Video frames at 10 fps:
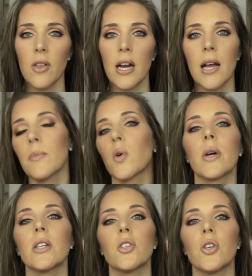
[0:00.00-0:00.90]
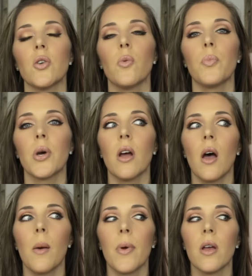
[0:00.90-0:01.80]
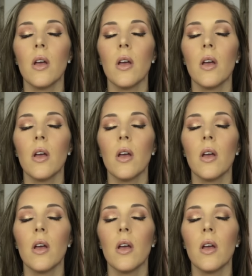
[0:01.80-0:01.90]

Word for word: that I'm going to put up